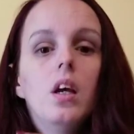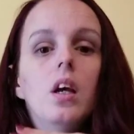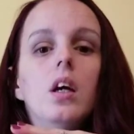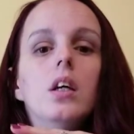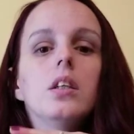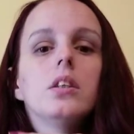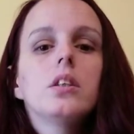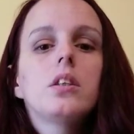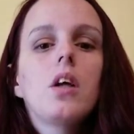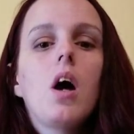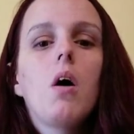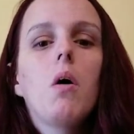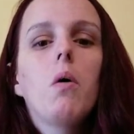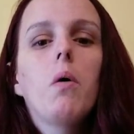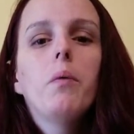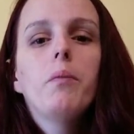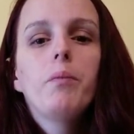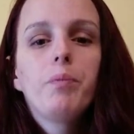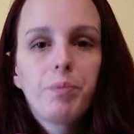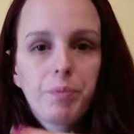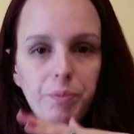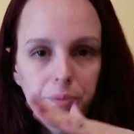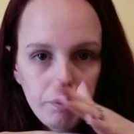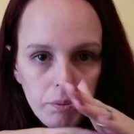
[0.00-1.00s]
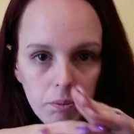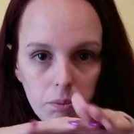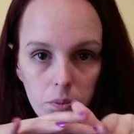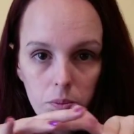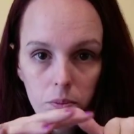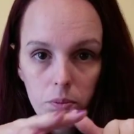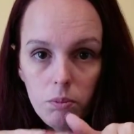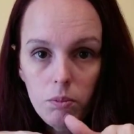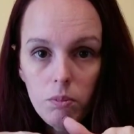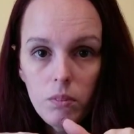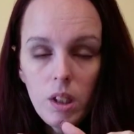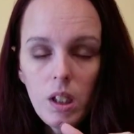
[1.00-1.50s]
So
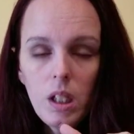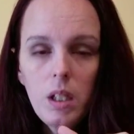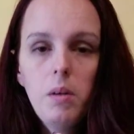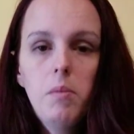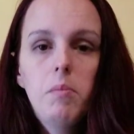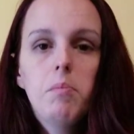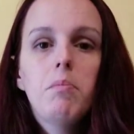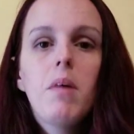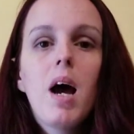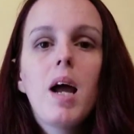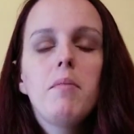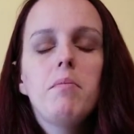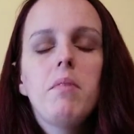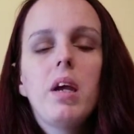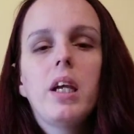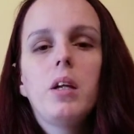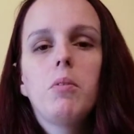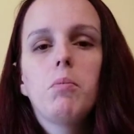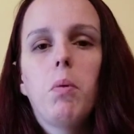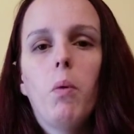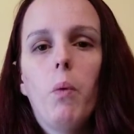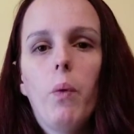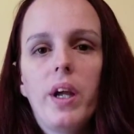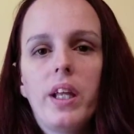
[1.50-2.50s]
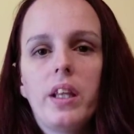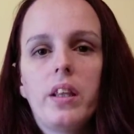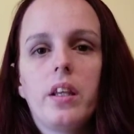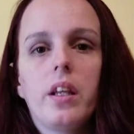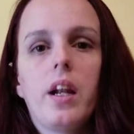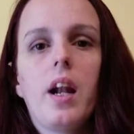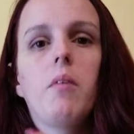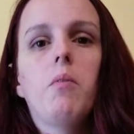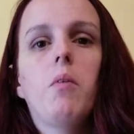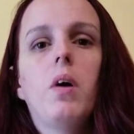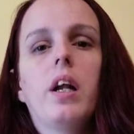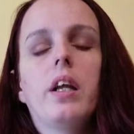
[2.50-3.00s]
my main point that
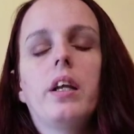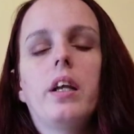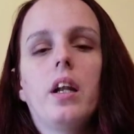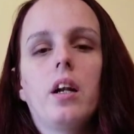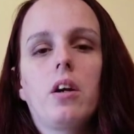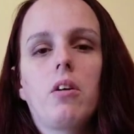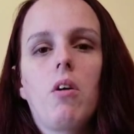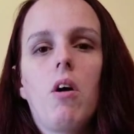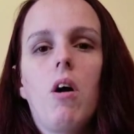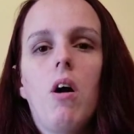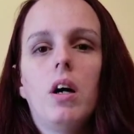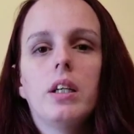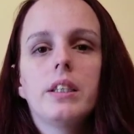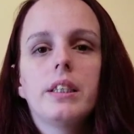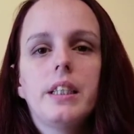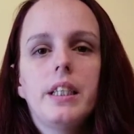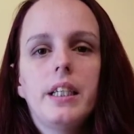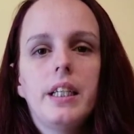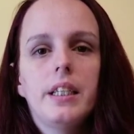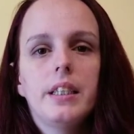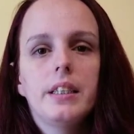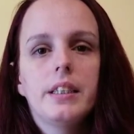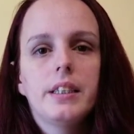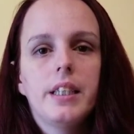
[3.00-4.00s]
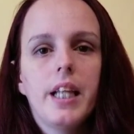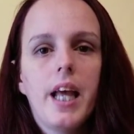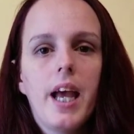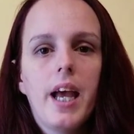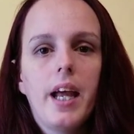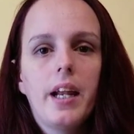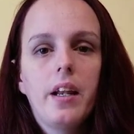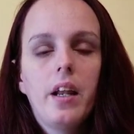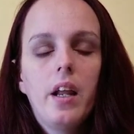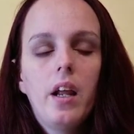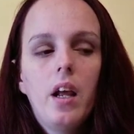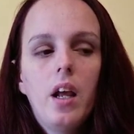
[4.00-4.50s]
I want to get across is
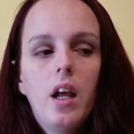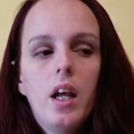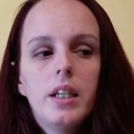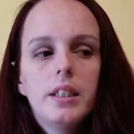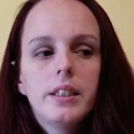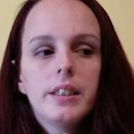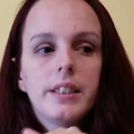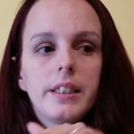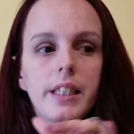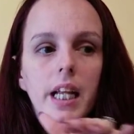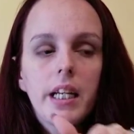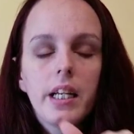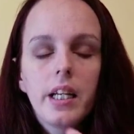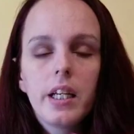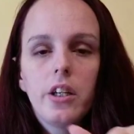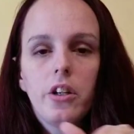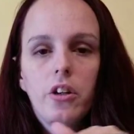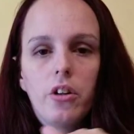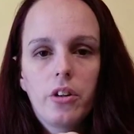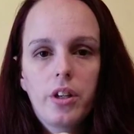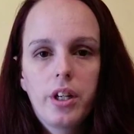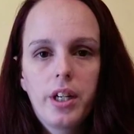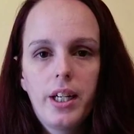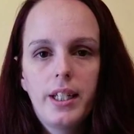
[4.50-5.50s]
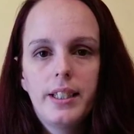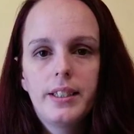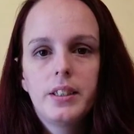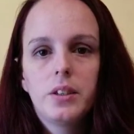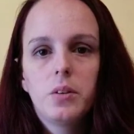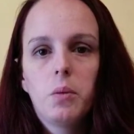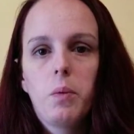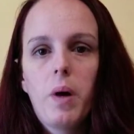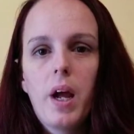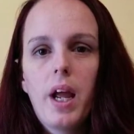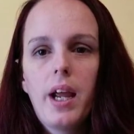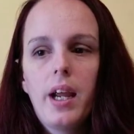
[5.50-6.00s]
that sending your kids
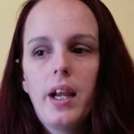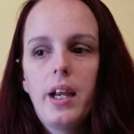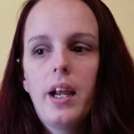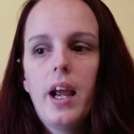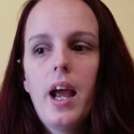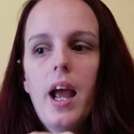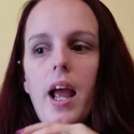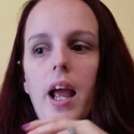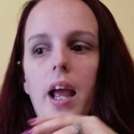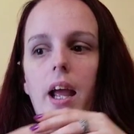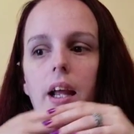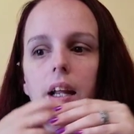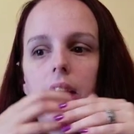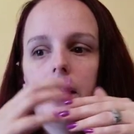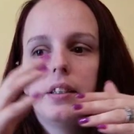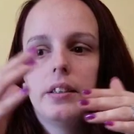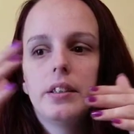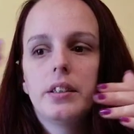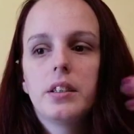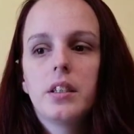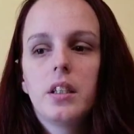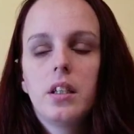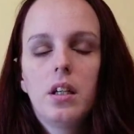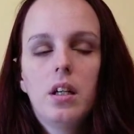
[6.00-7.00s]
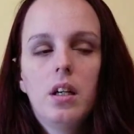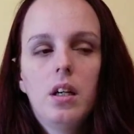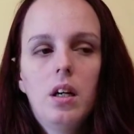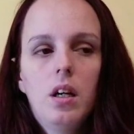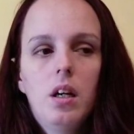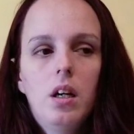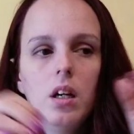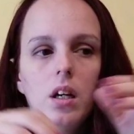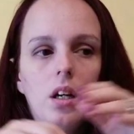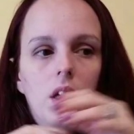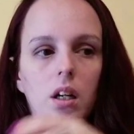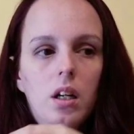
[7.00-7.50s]
away and
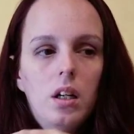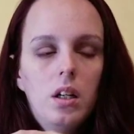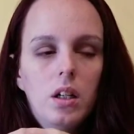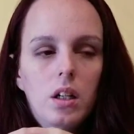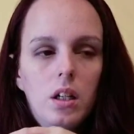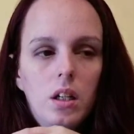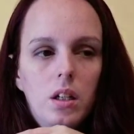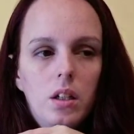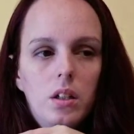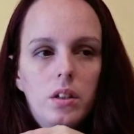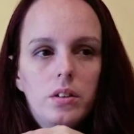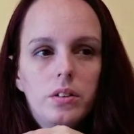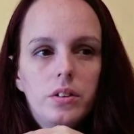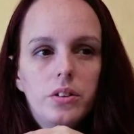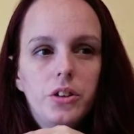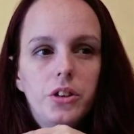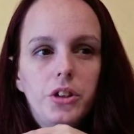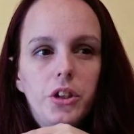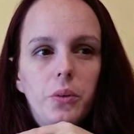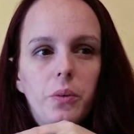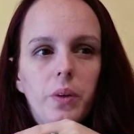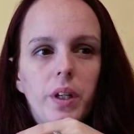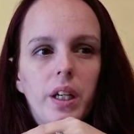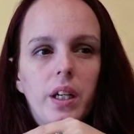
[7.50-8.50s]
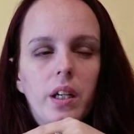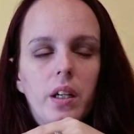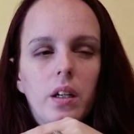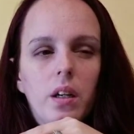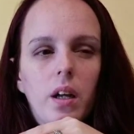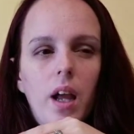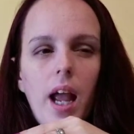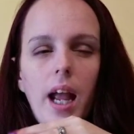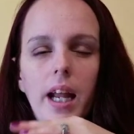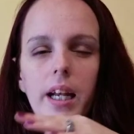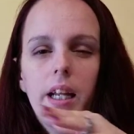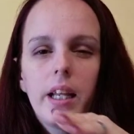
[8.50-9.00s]
doing
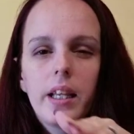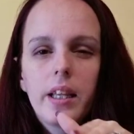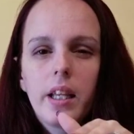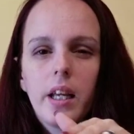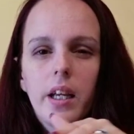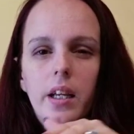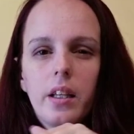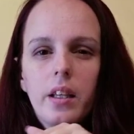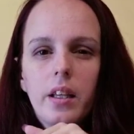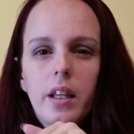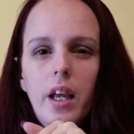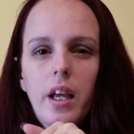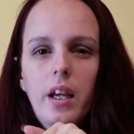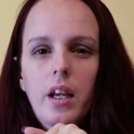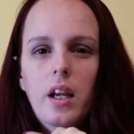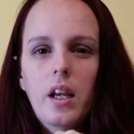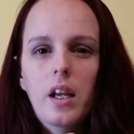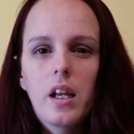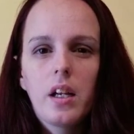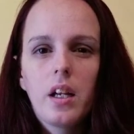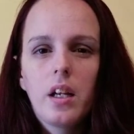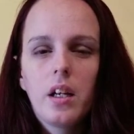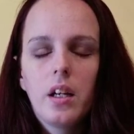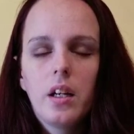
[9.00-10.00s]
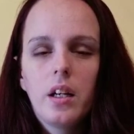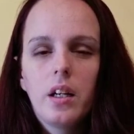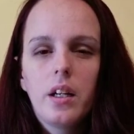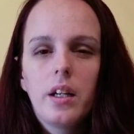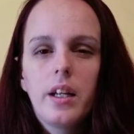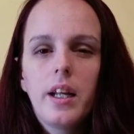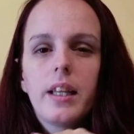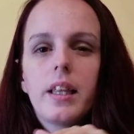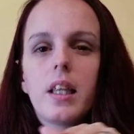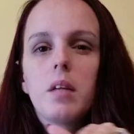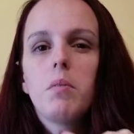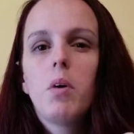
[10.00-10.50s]
anything that can
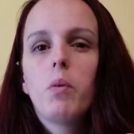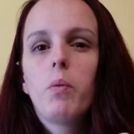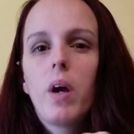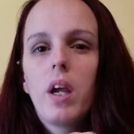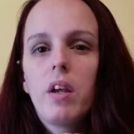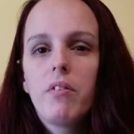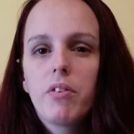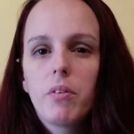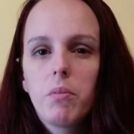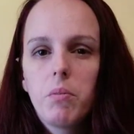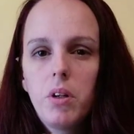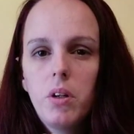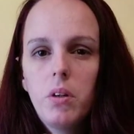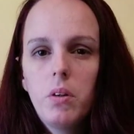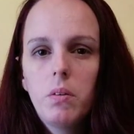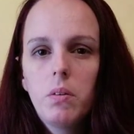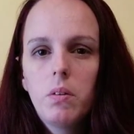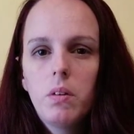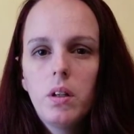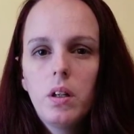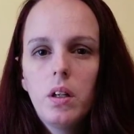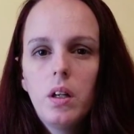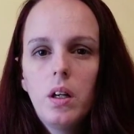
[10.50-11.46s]
get them away from you,